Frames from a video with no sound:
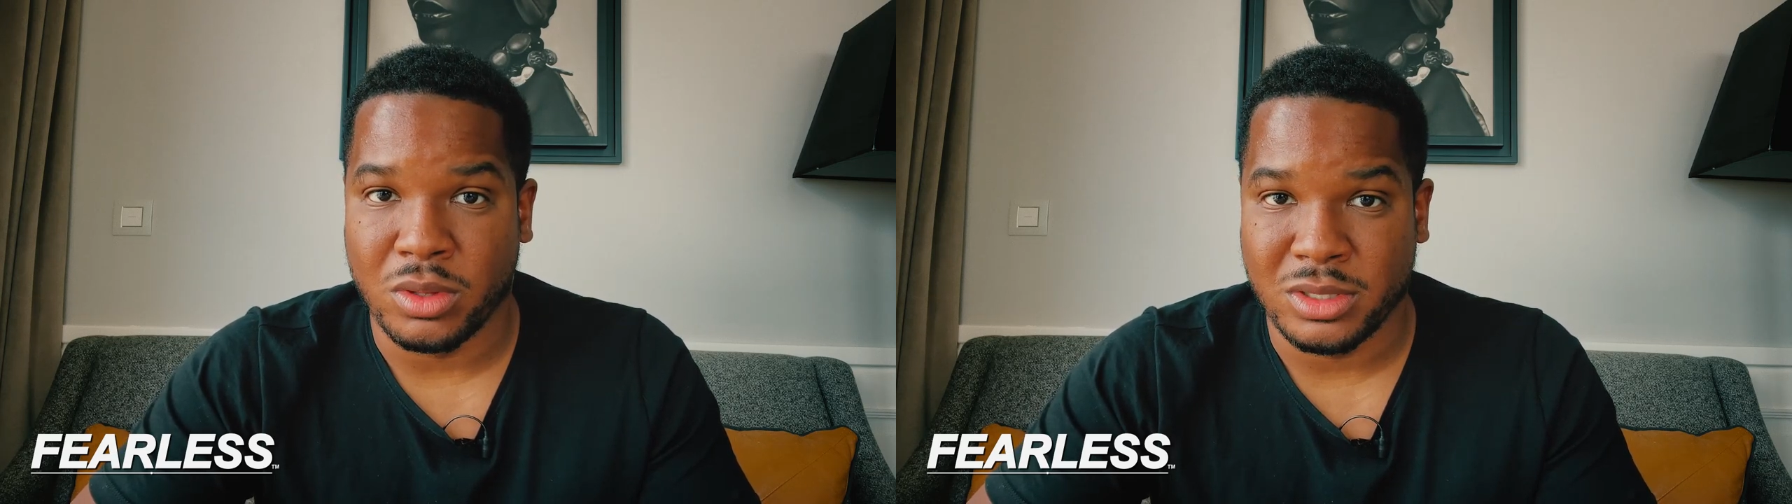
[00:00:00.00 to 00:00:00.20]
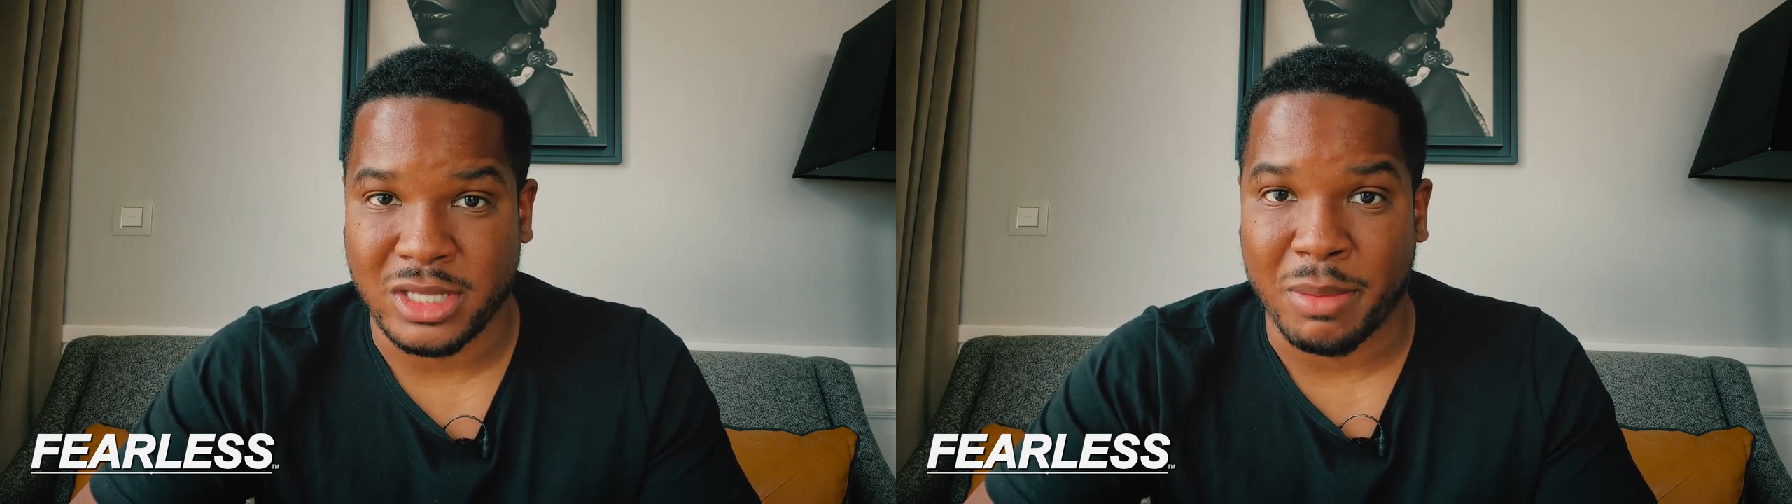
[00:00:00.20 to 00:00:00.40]

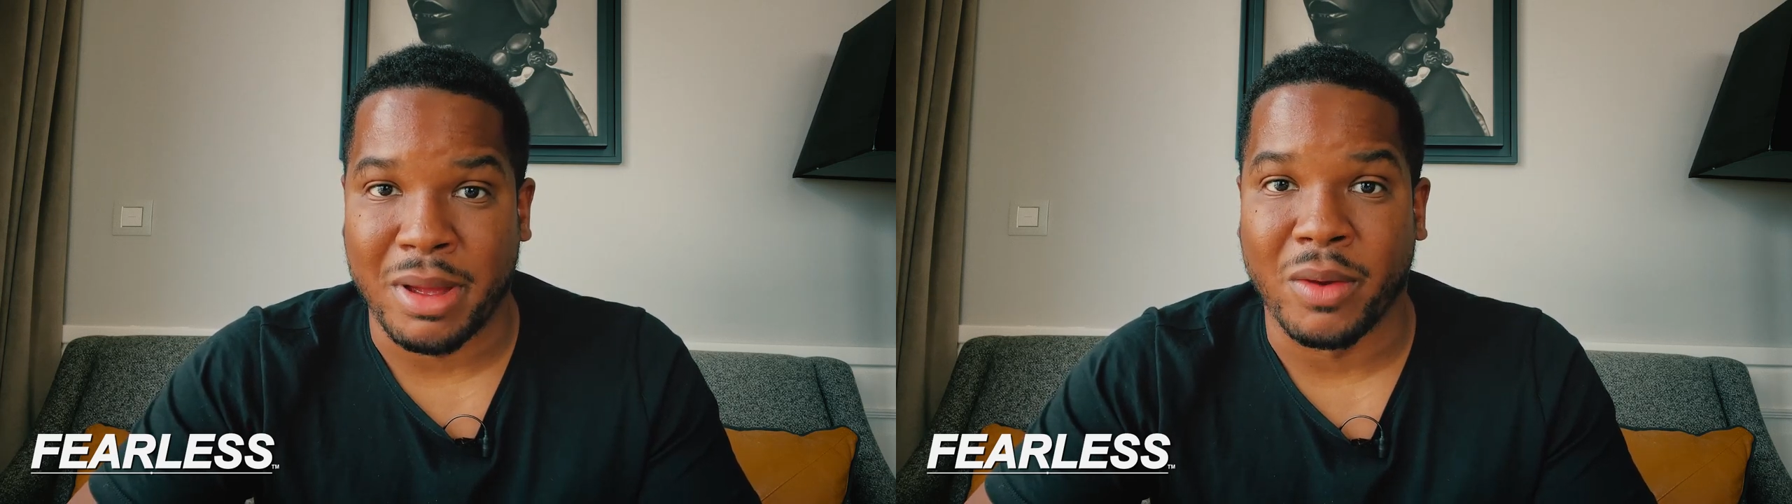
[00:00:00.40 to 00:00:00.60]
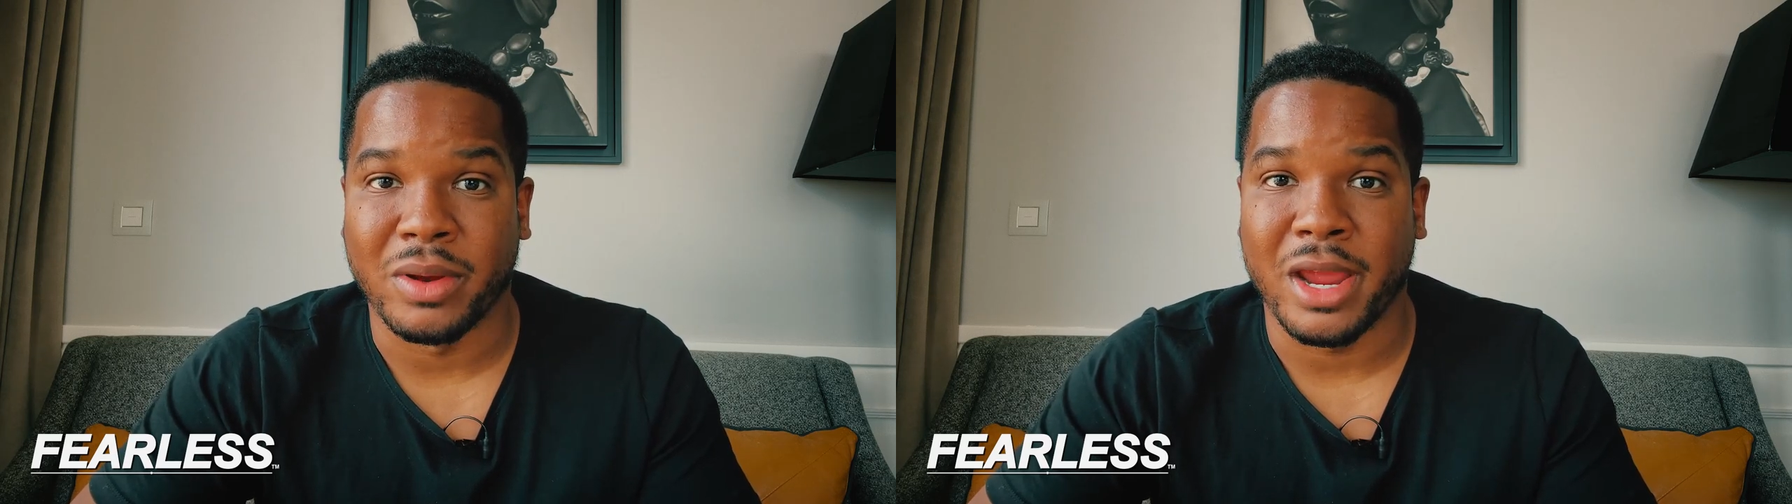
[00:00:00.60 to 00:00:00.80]

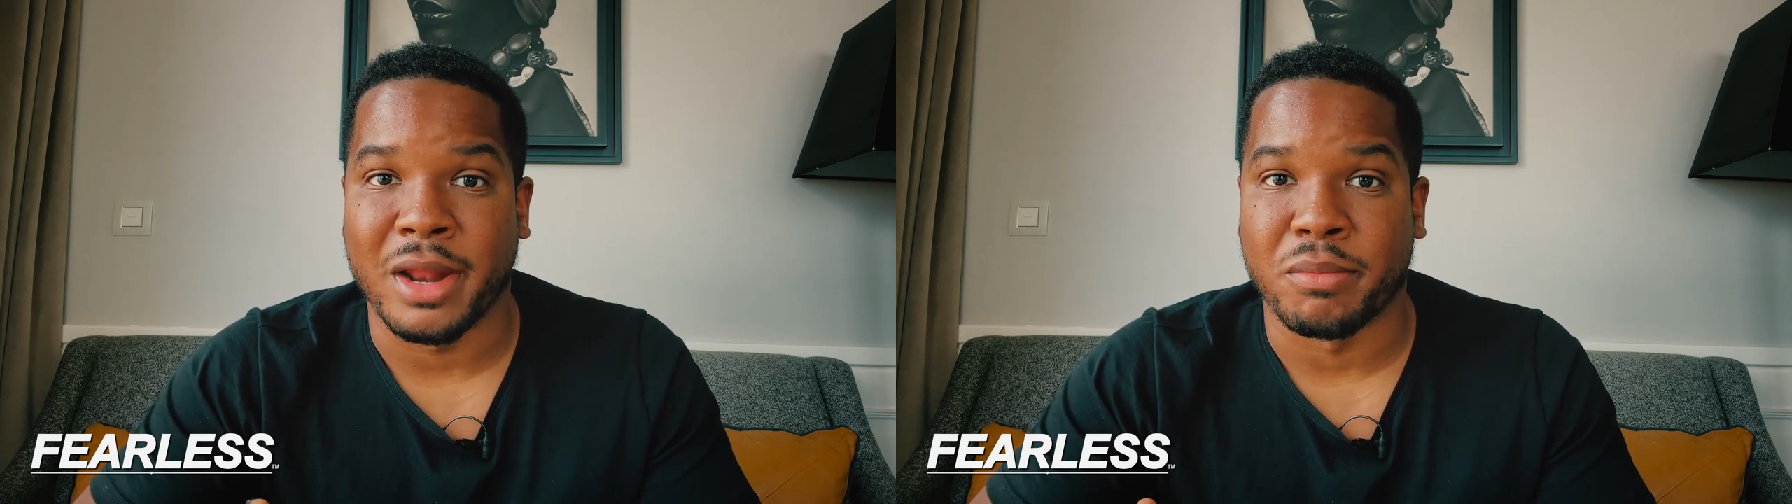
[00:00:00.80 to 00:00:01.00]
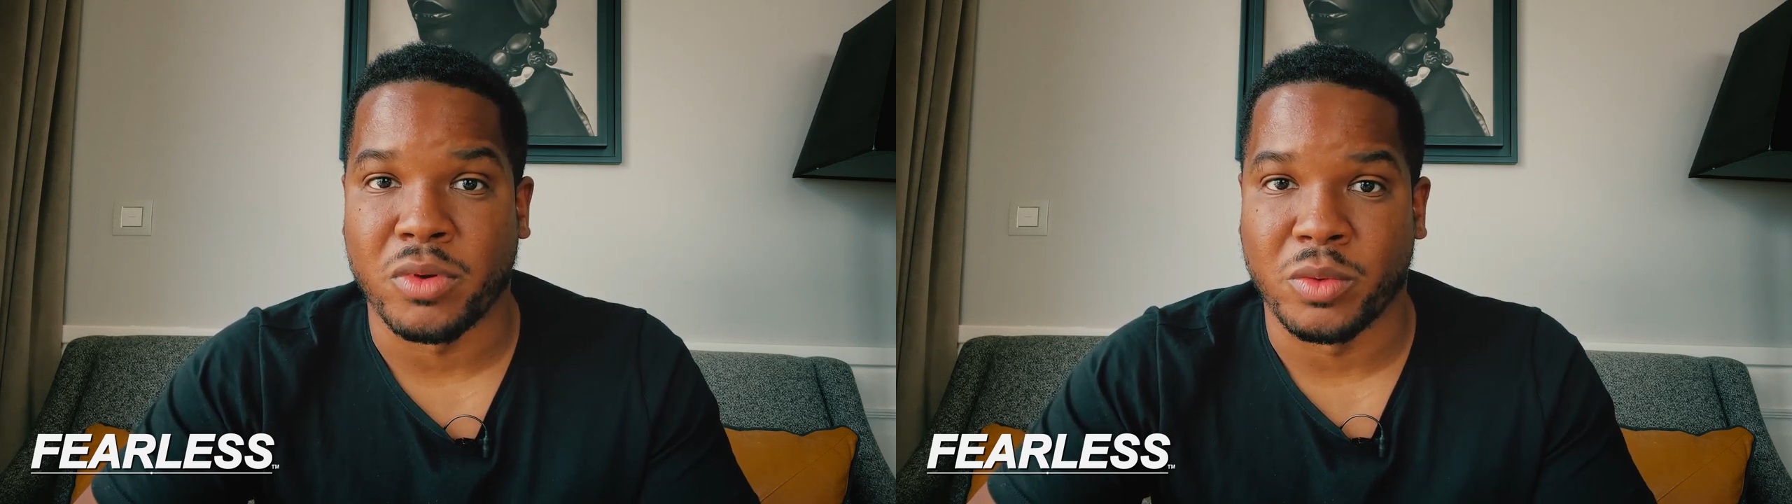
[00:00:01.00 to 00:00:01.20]
step out
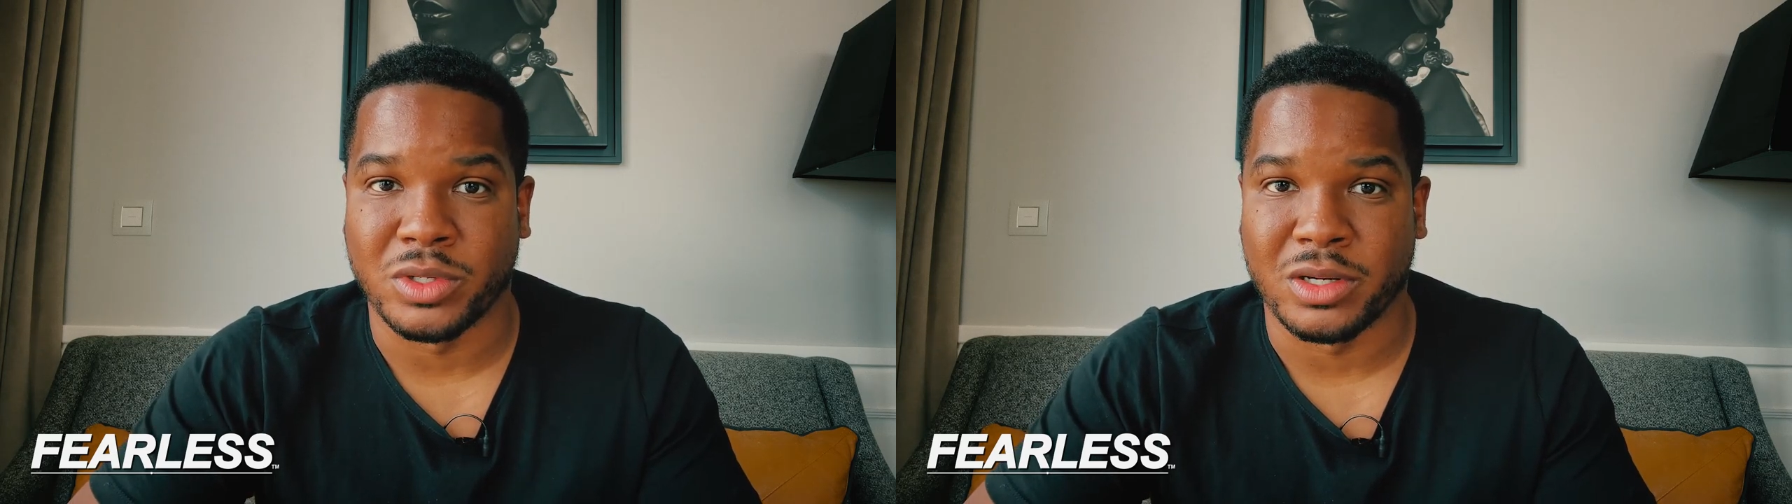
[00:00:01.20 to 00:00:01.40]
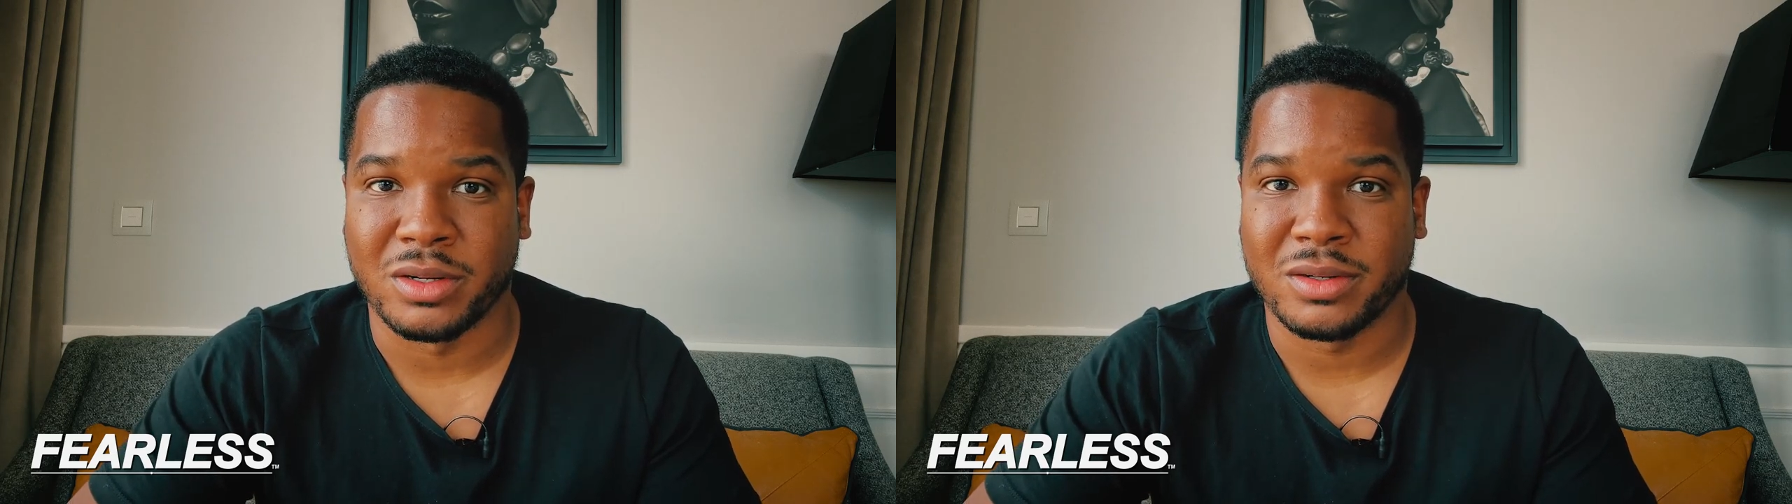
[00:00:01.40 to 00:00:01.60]
and
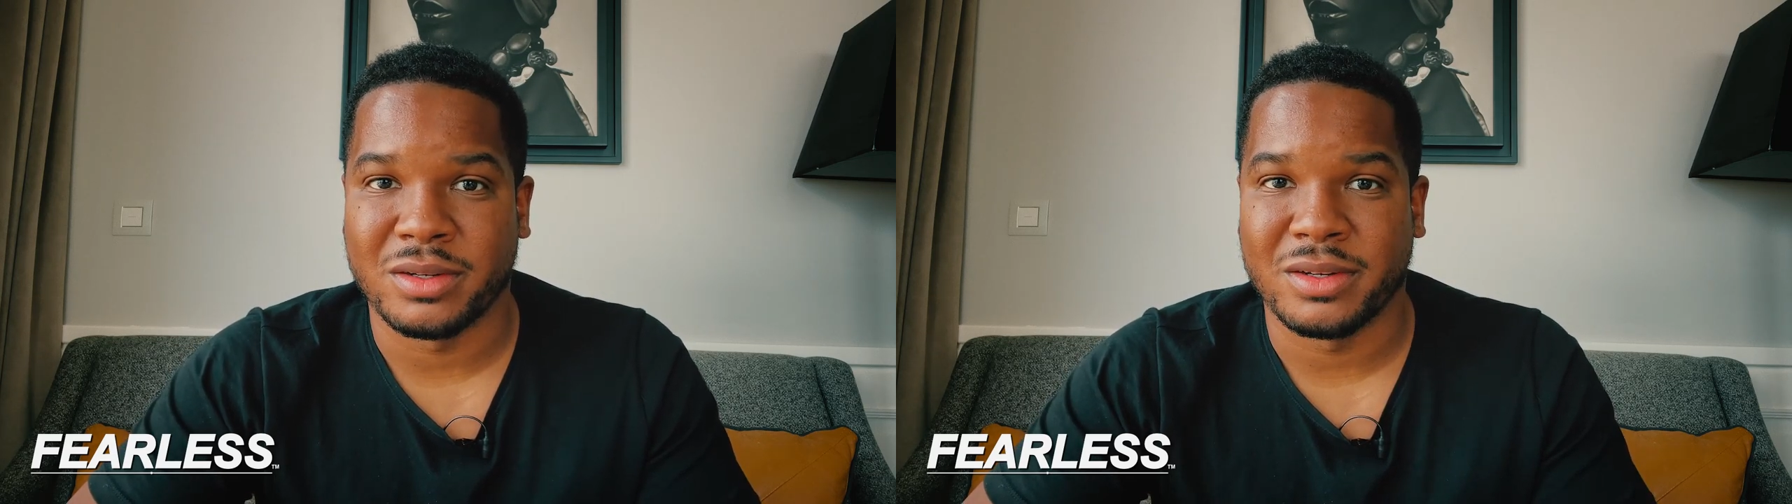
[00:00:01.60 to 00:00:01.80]
approach her.